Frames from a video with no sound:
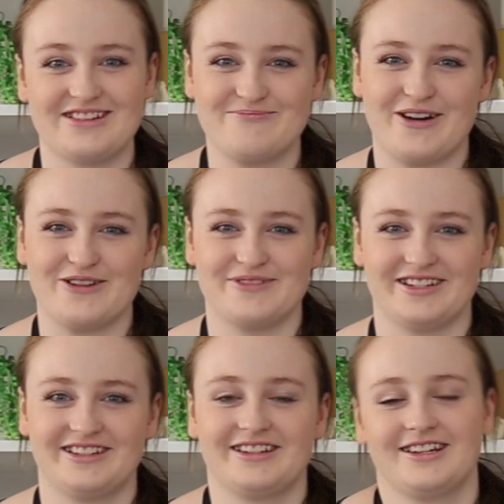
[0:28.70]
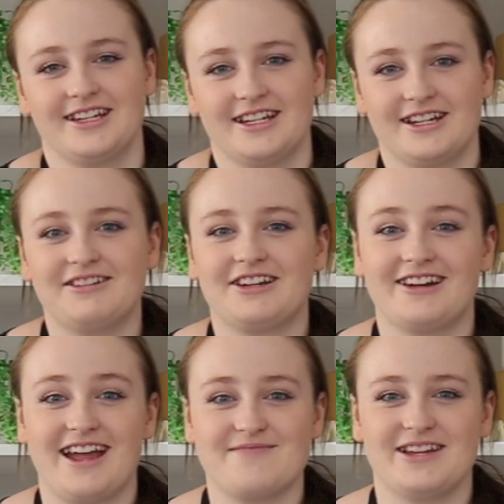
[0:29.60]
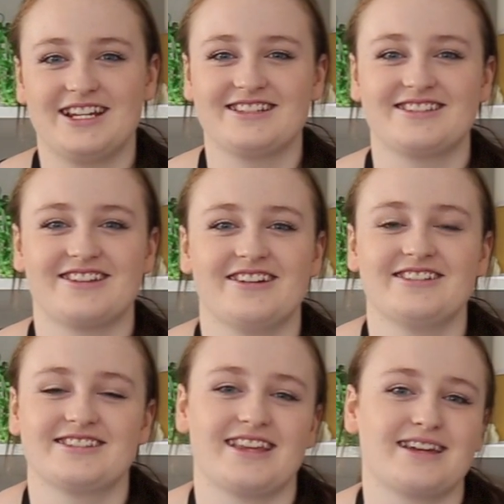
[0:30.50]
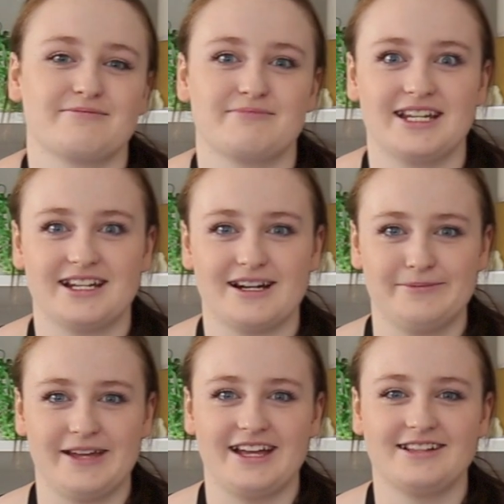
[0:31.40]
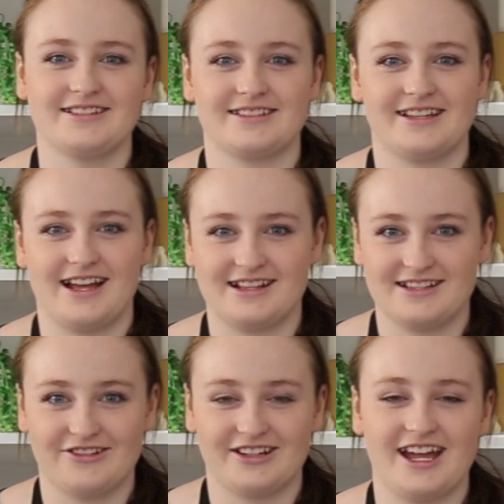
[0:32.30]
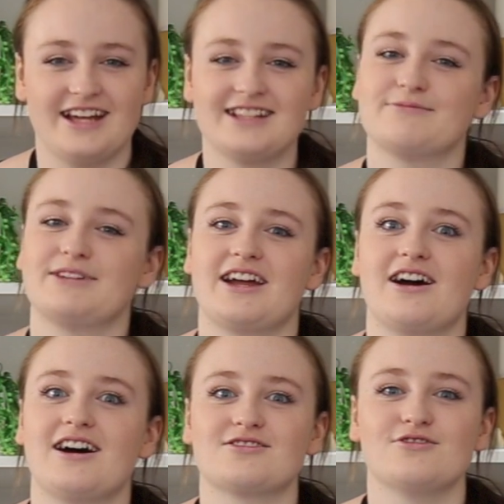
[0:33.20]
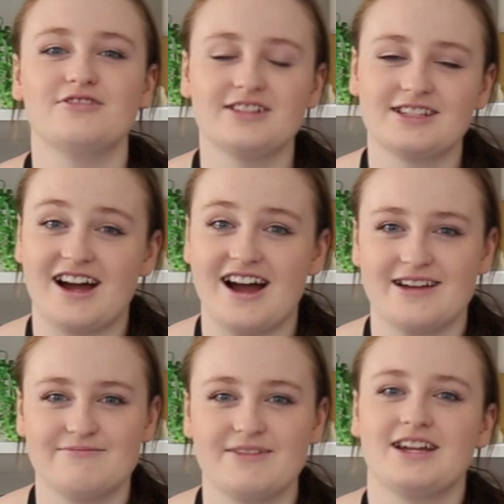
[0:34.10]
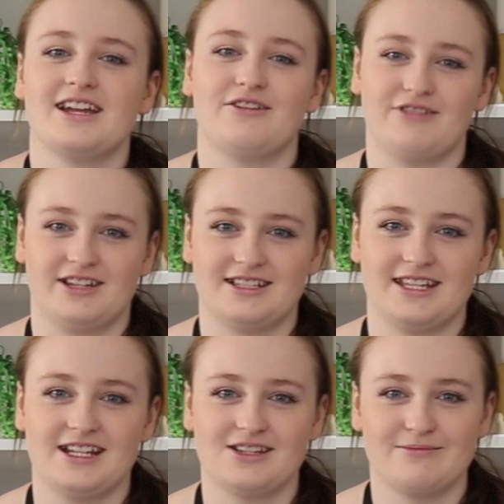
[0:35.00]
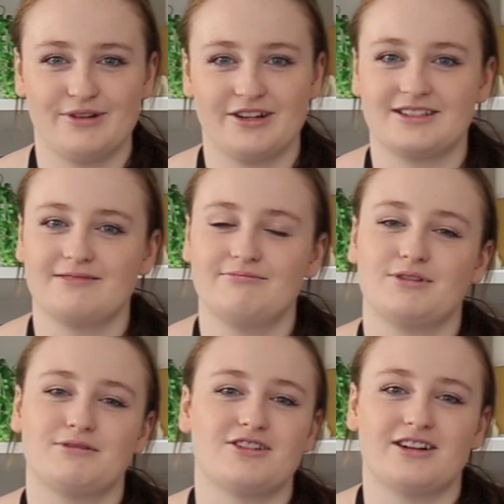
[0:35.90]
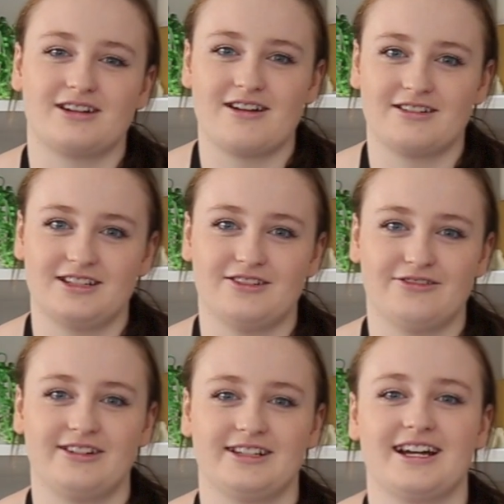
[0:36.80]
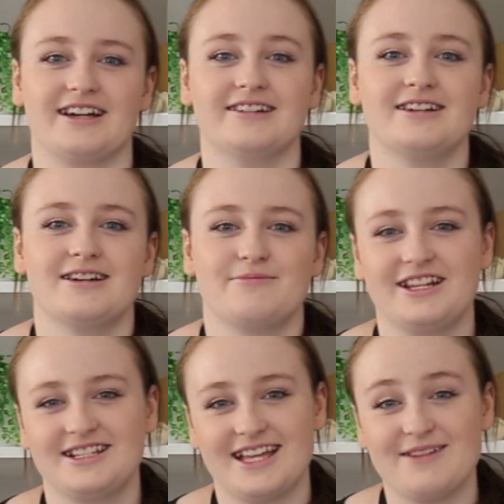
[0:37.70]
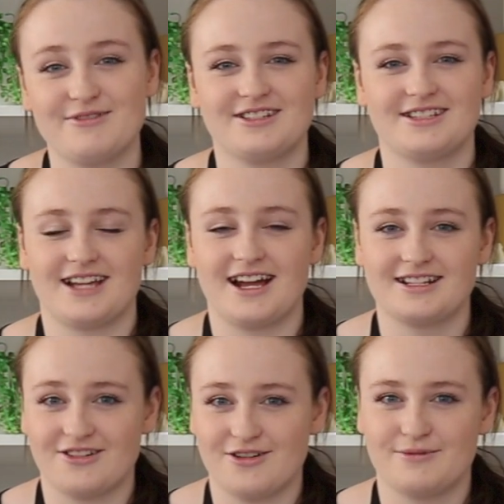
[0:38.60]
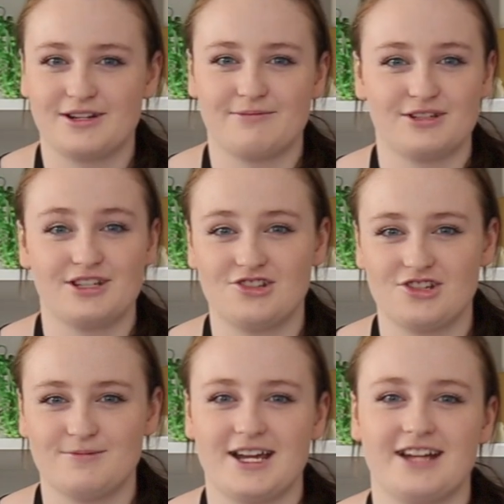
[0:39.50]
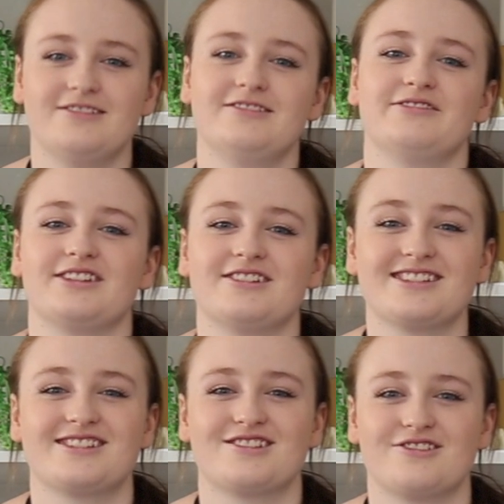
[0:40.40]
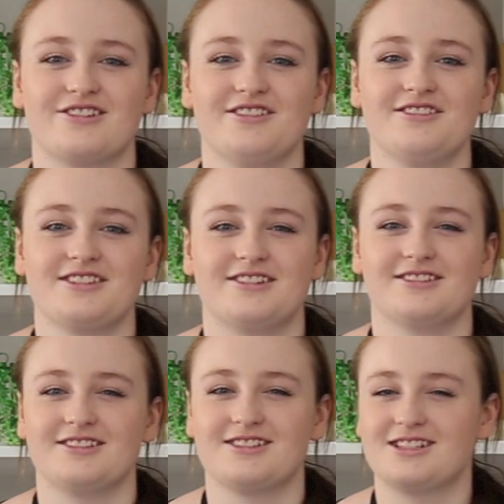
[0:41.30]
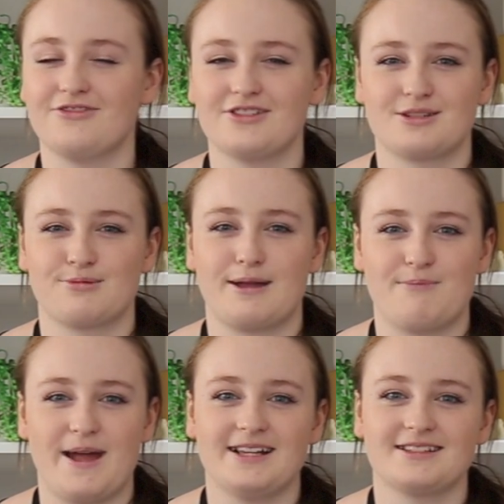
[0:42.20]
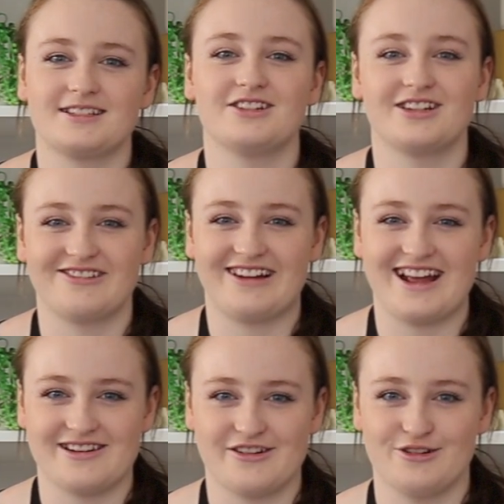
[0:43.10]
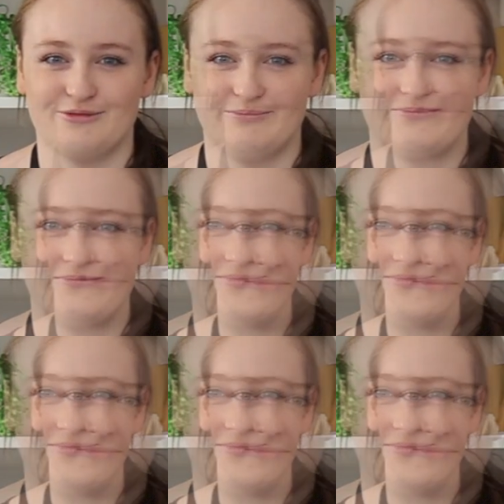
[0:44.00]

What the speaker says: in Melbourne. We create many desserts like mini cupcakes and different cakes, and we get asked all the time if we can teach in person, but we're not currently offering that. But instead we've decided to open up a YouTube channel with lots of tutorials on lots of different sweet bakes that you can create at home.